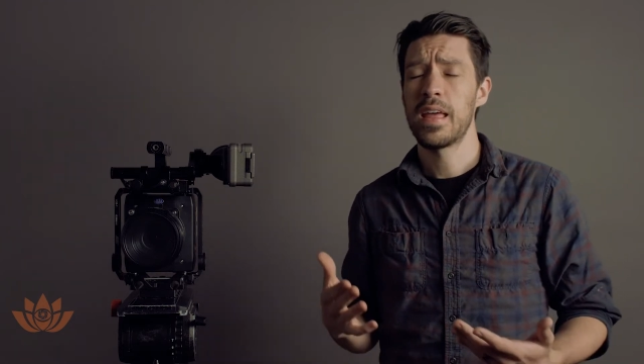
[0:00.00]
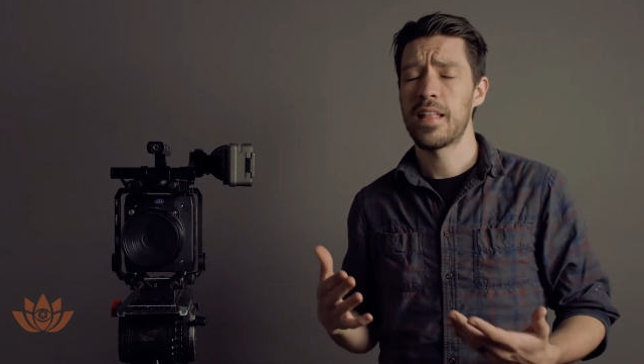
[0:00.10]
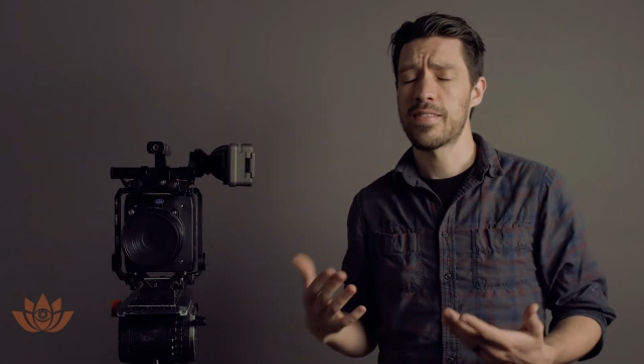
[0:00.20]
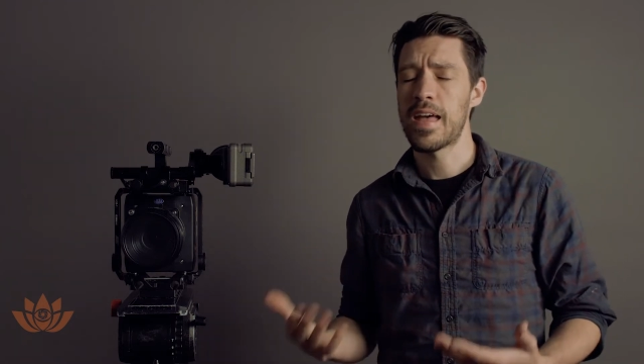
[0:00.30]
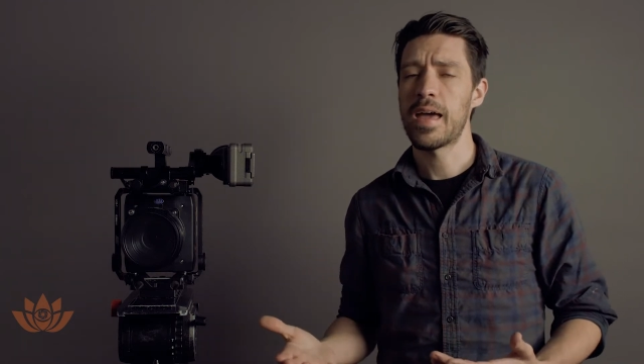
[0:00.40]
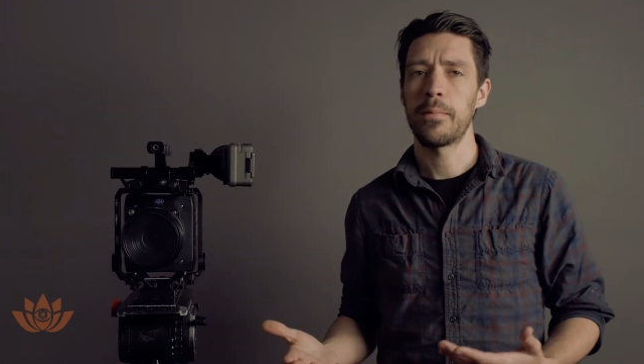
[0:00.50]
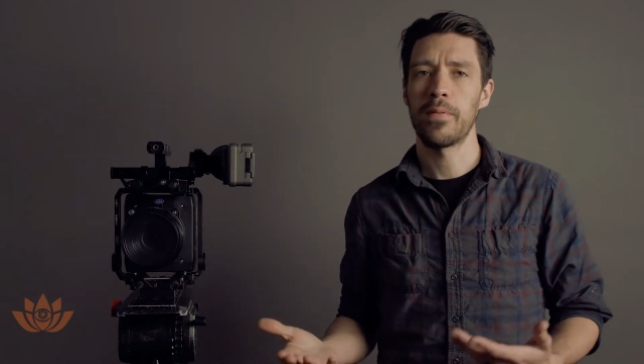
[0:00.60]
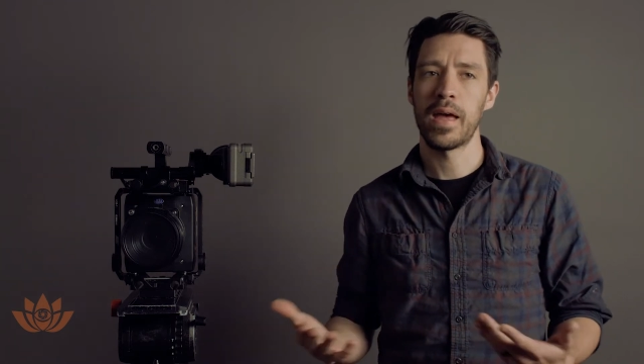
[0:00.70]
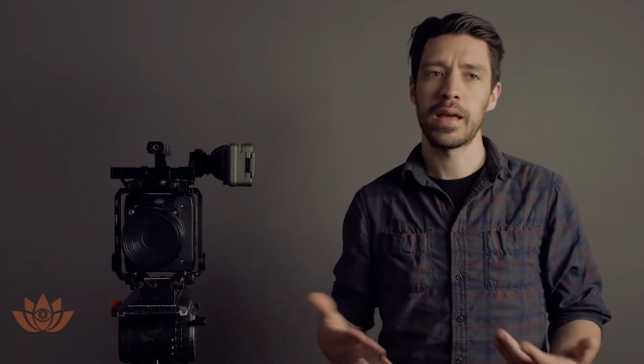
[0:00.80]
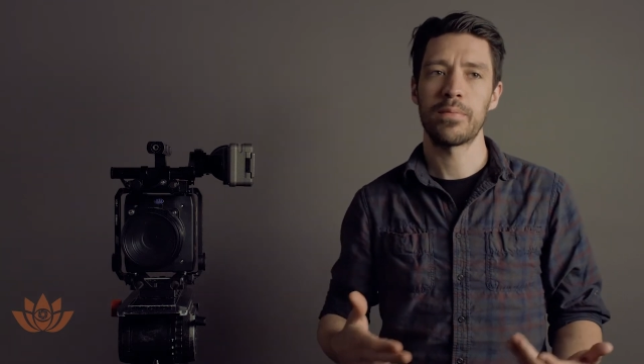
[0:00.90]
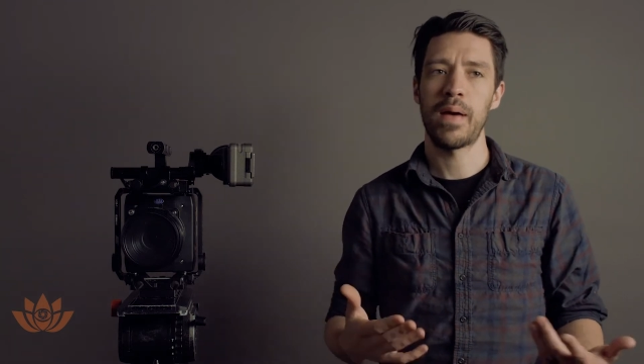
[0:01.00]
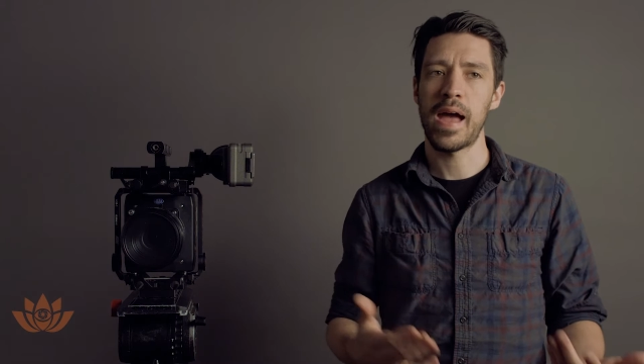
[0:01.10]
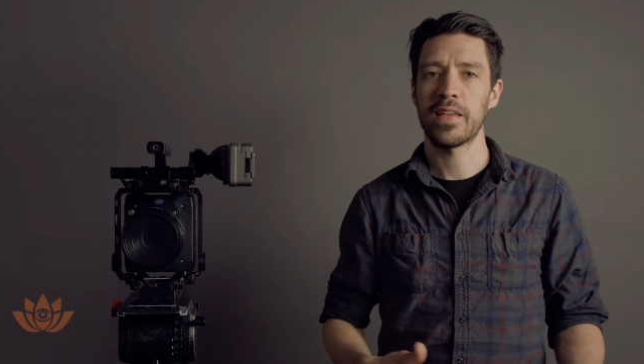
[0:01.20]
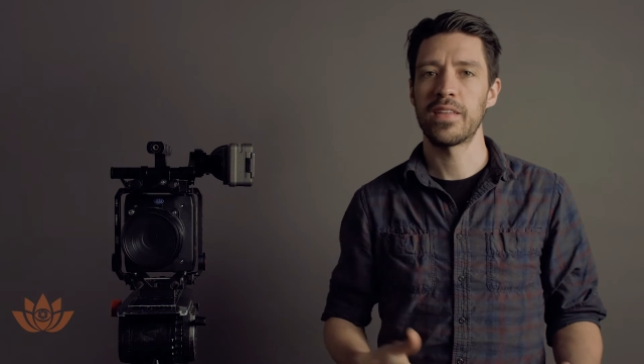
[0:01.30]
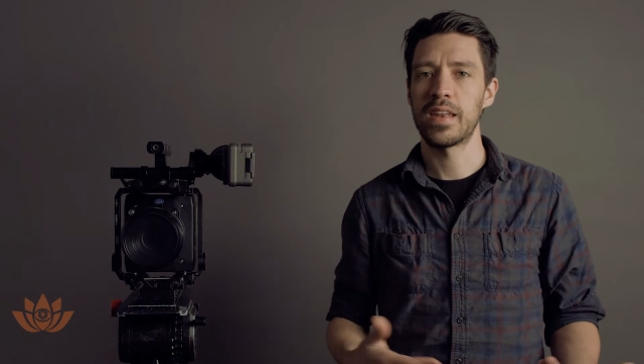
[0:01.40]
It's not like
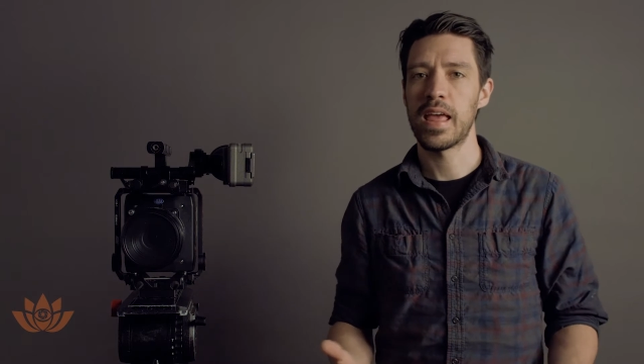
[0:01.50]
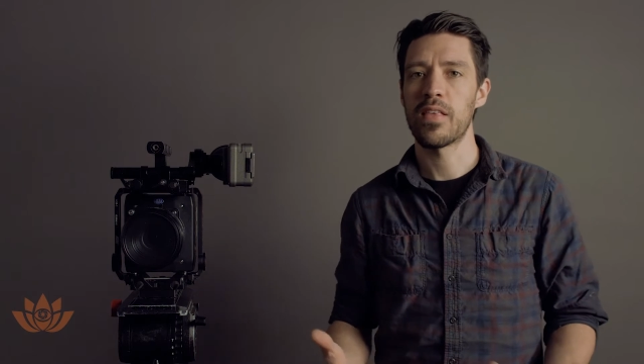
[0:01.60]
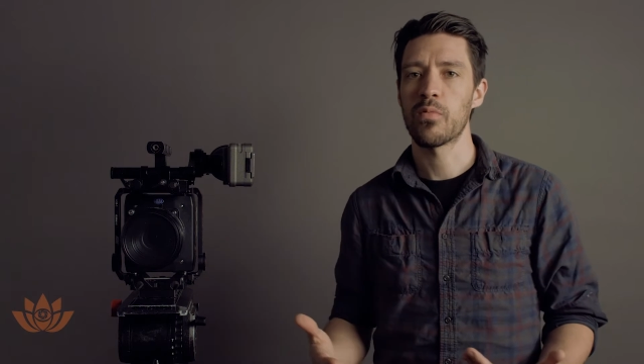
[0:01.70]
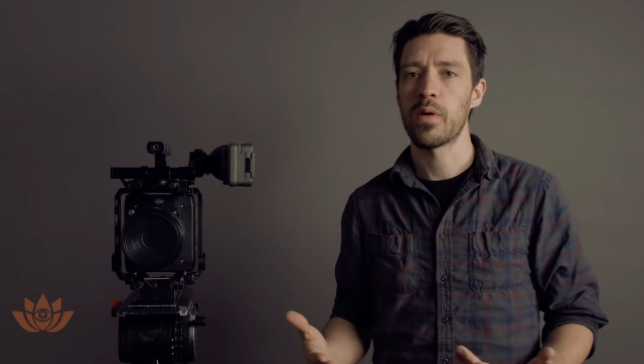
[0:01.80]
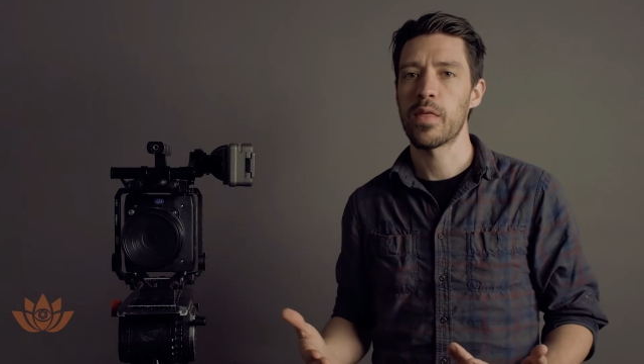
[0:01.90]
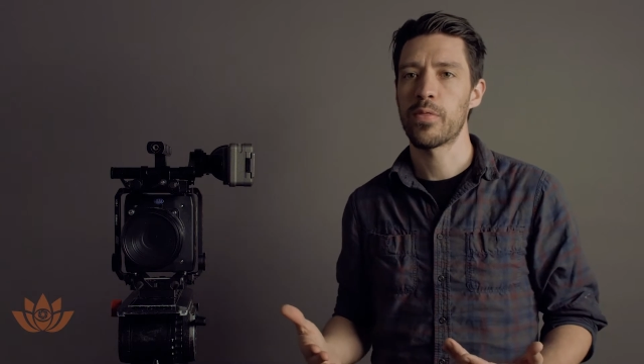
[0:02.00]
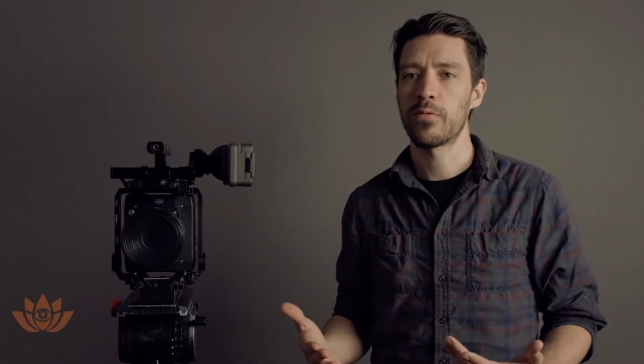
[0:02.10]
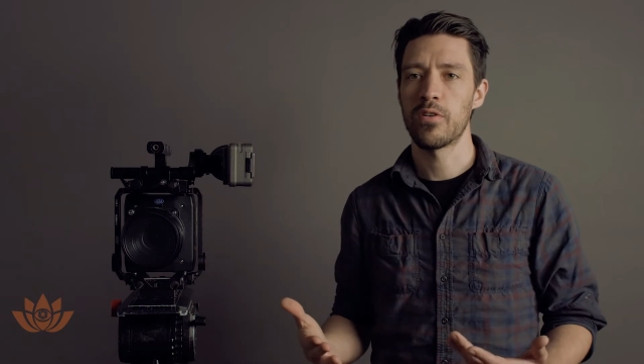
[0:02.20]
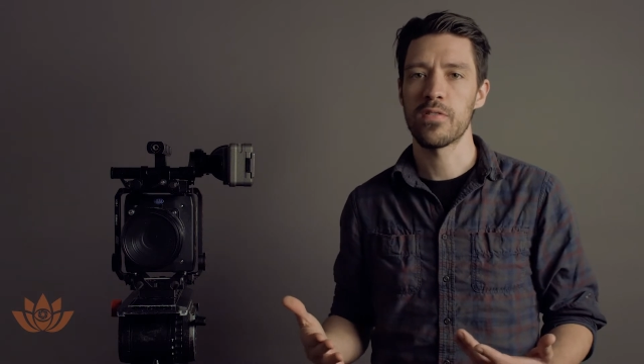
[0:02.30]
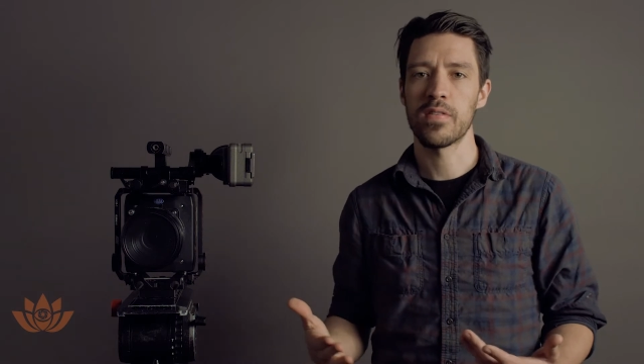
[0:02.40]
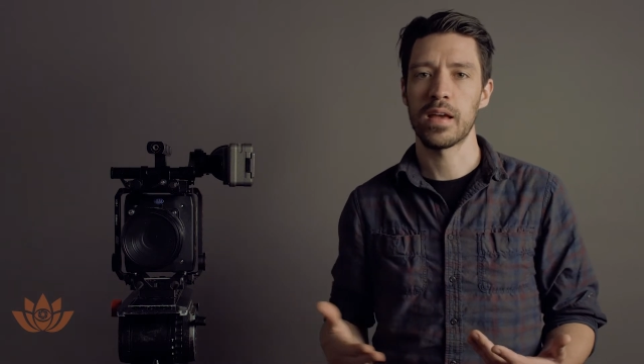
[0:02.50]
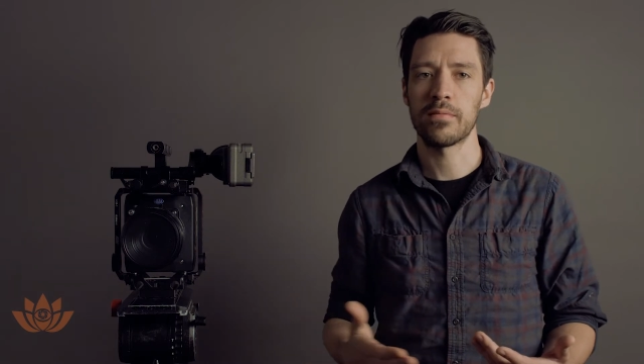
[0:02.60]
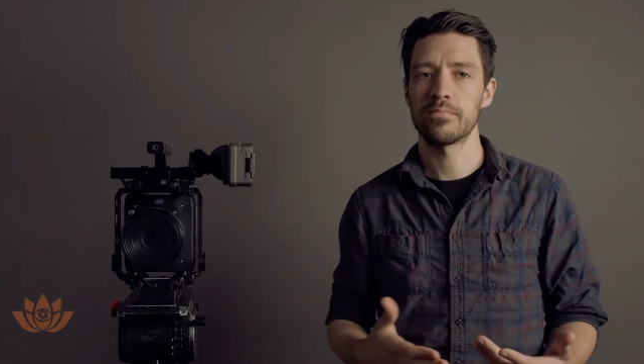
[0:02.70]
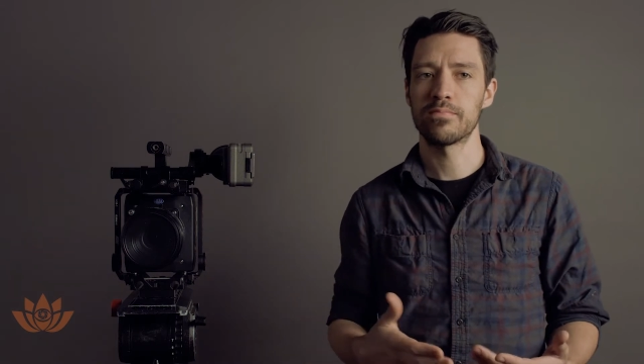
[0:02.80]
back in the days with just like